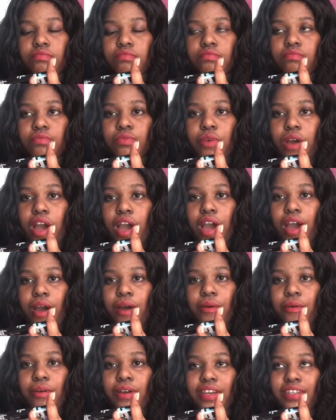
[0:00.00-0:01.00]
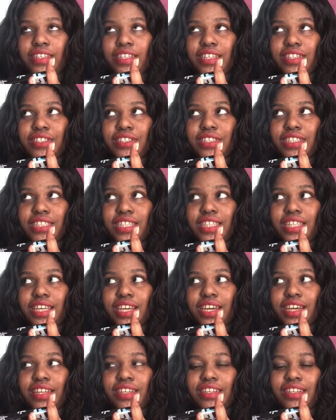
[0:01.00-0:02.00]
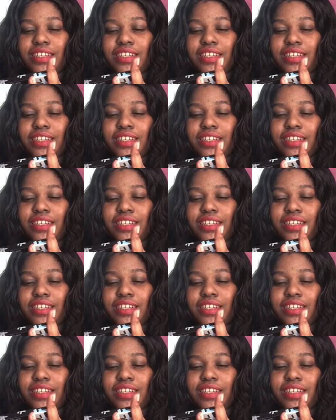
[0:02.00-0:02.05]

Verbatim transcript: Wow, did I just say that?